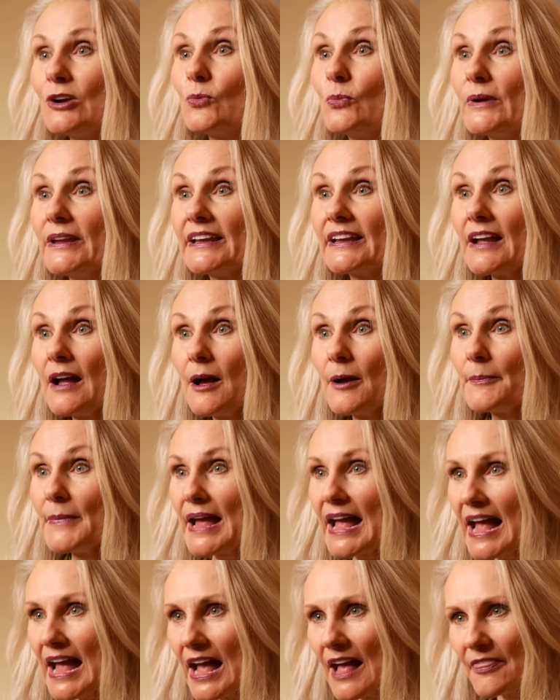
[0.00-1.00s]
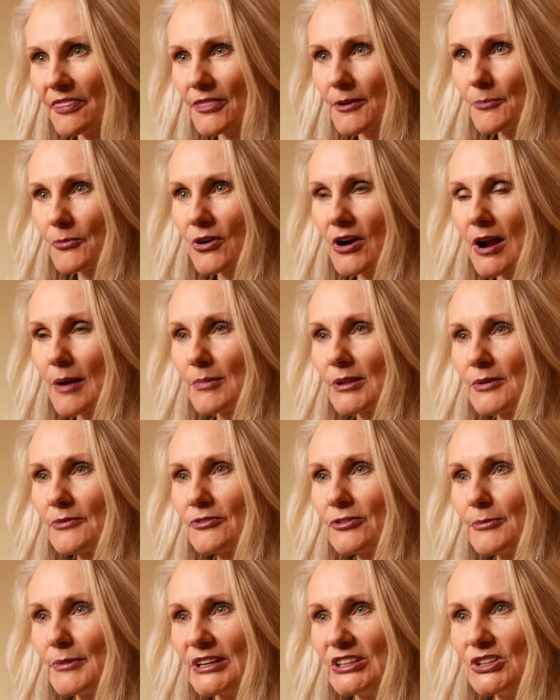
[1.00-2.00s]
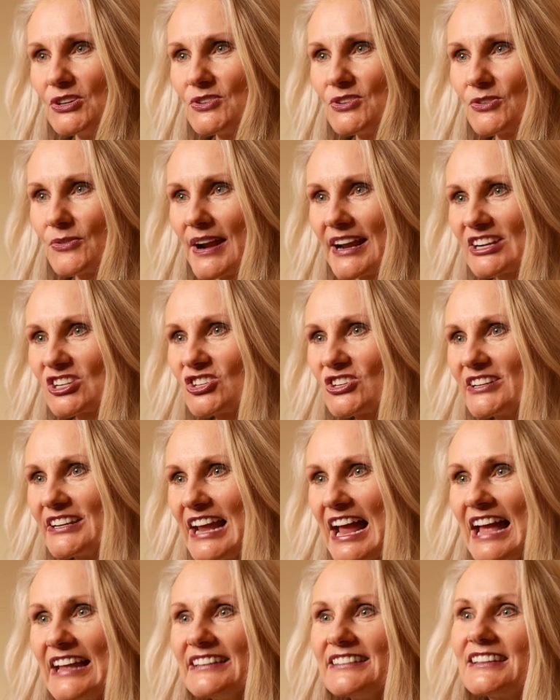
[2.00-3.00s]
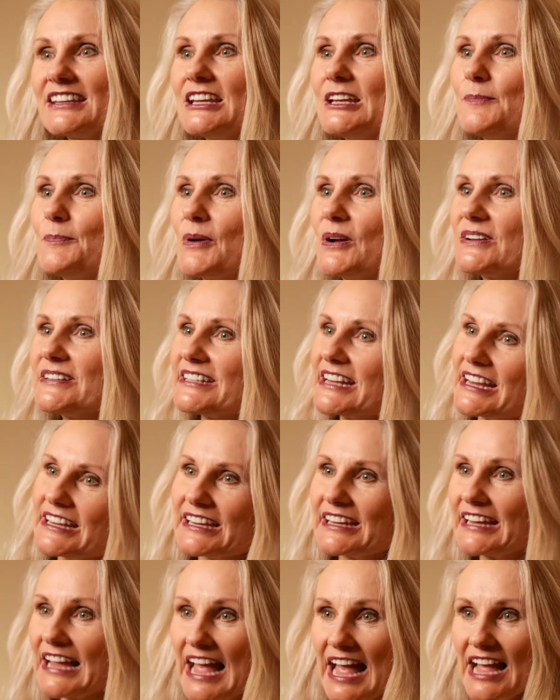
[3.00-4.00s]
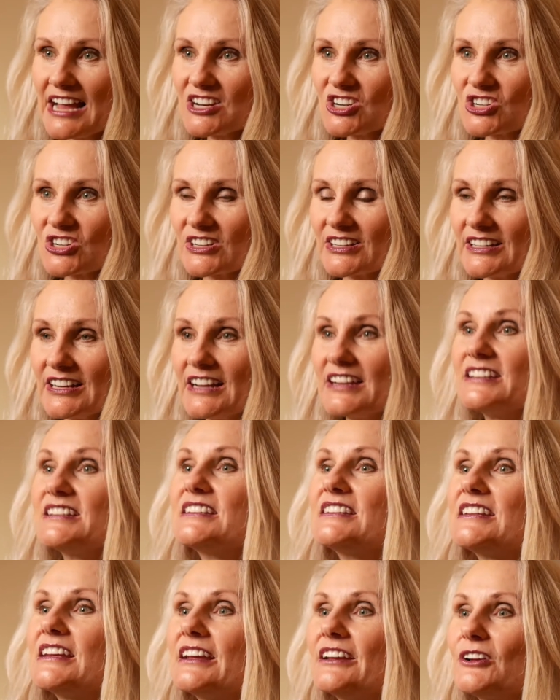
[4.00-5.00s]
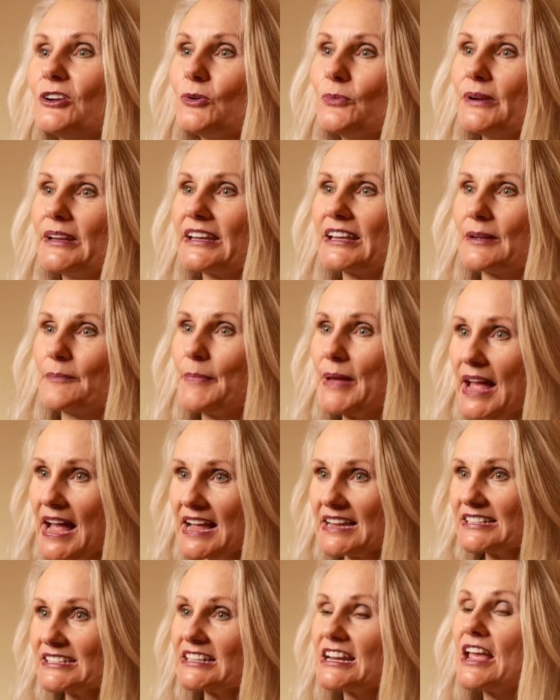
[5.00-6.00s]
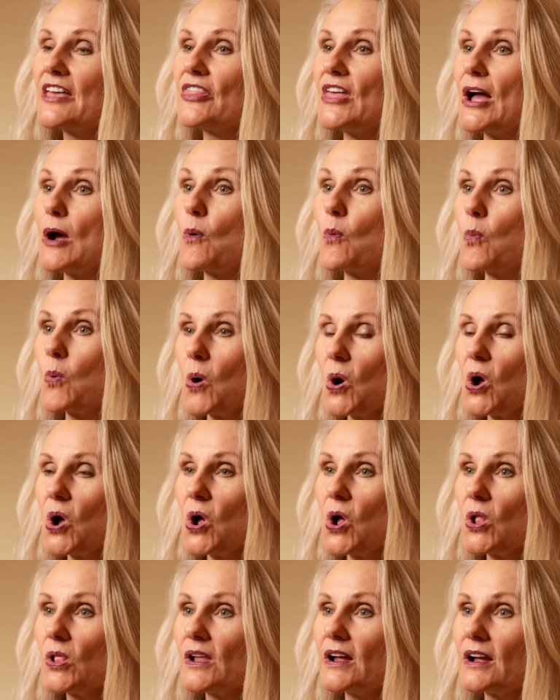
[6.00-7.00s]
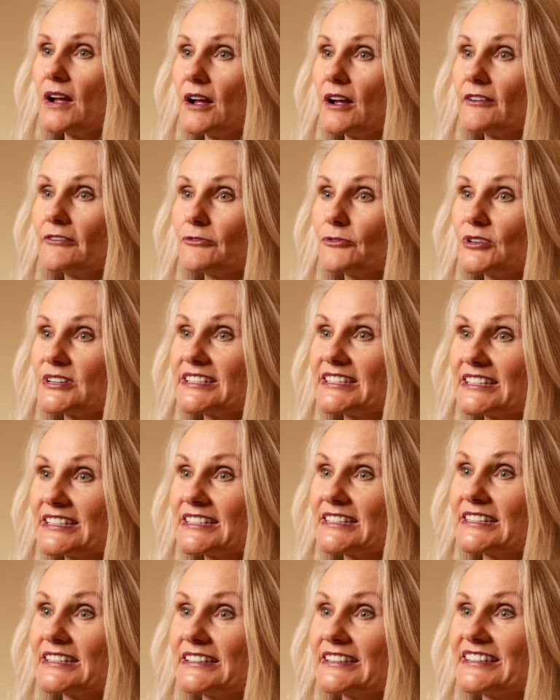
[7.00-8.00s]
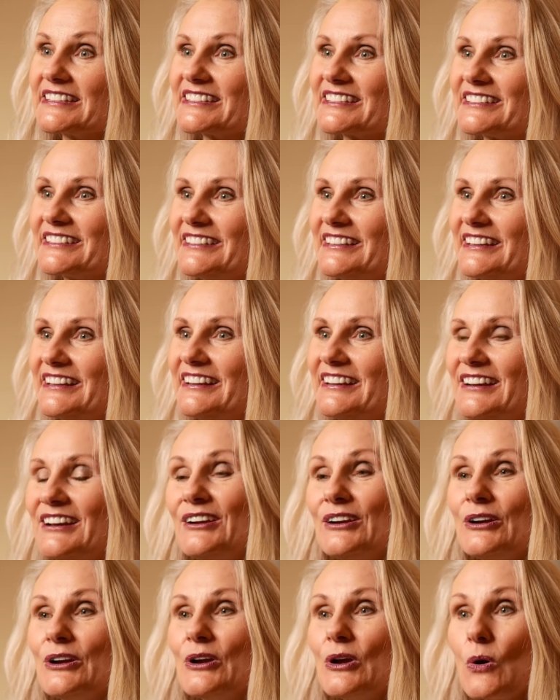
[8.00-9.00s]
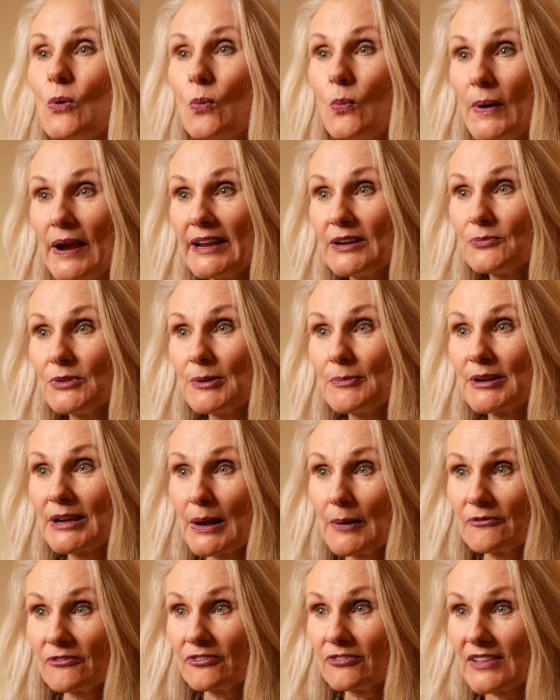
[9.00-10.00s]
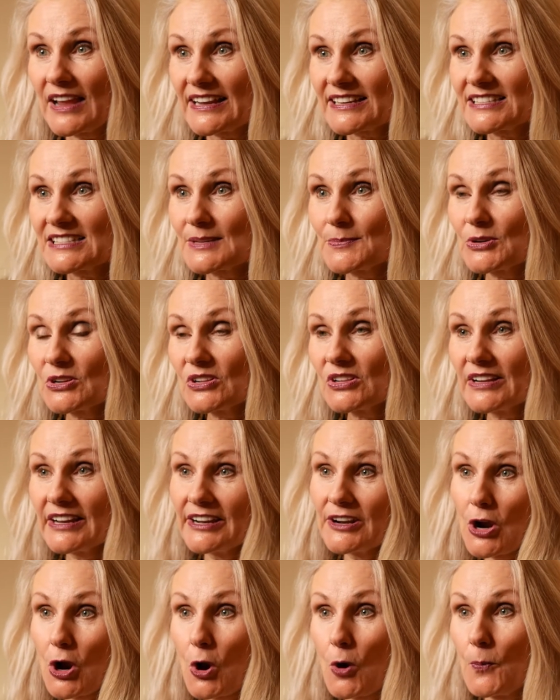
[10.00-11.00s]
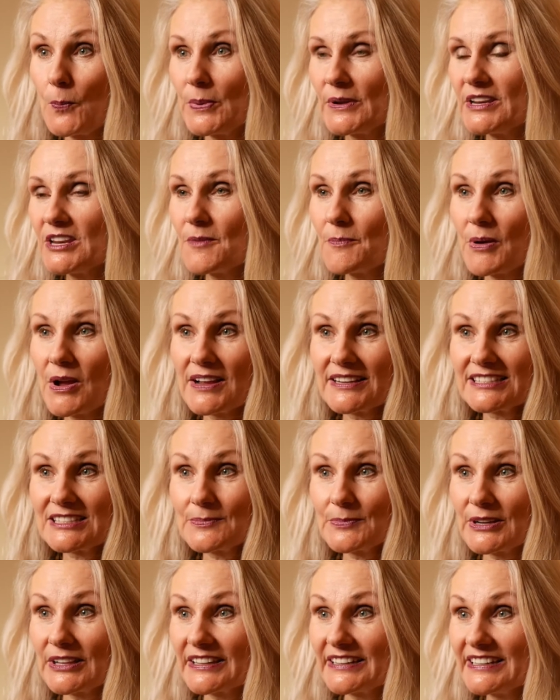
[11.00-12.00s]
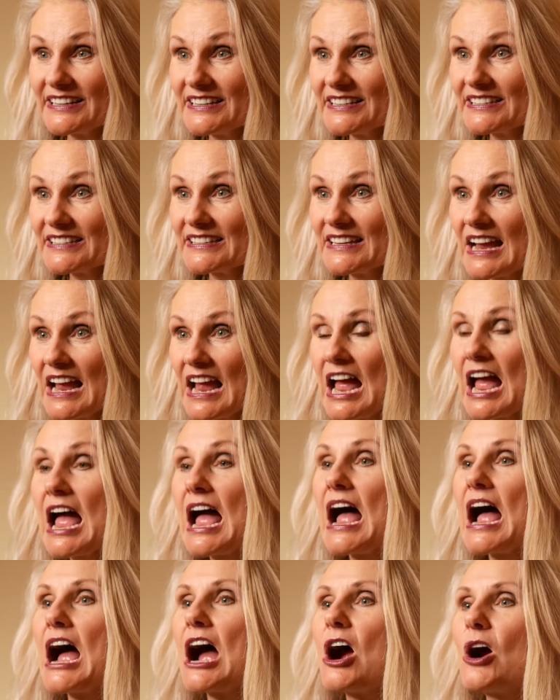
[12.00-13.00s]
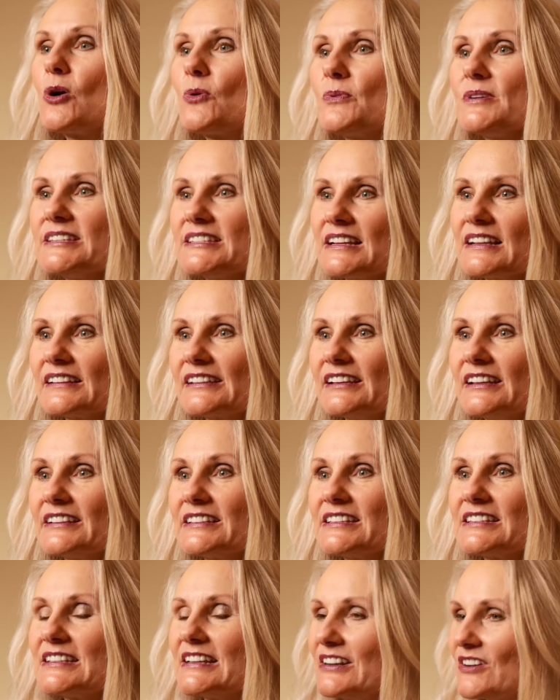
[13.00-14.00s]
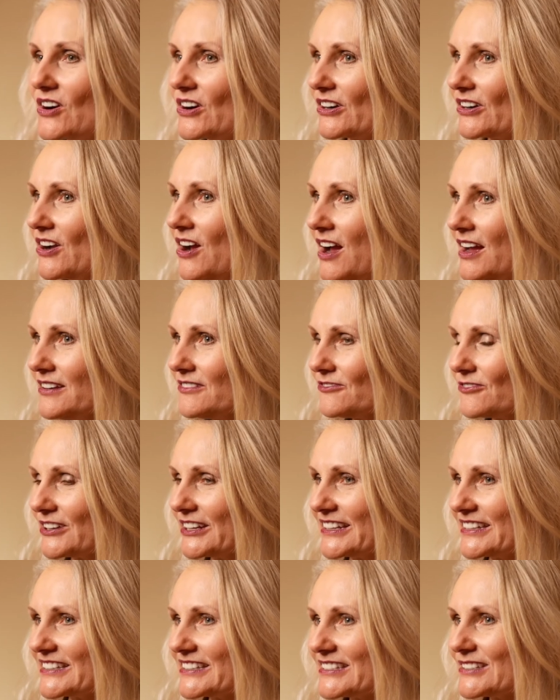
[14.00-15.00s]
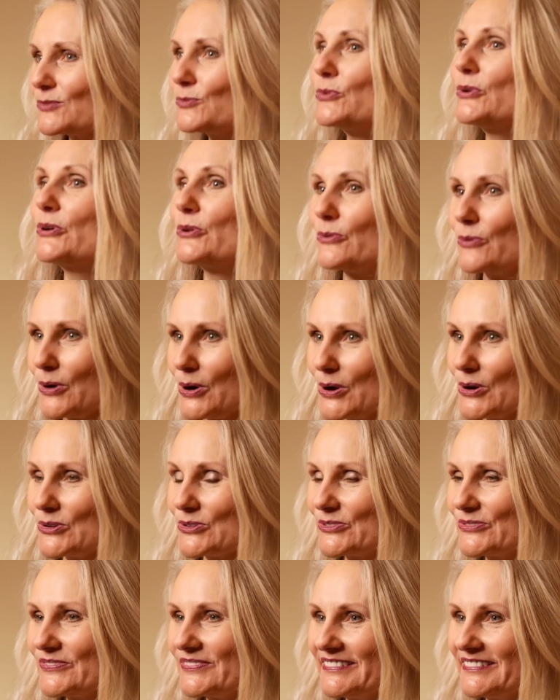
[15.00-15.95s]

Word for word: We come at the problem from a new direction and keep on taking action until we get past that wall of resistance. When we become flexible and open to possibilities, our resilience and our confidence will grow.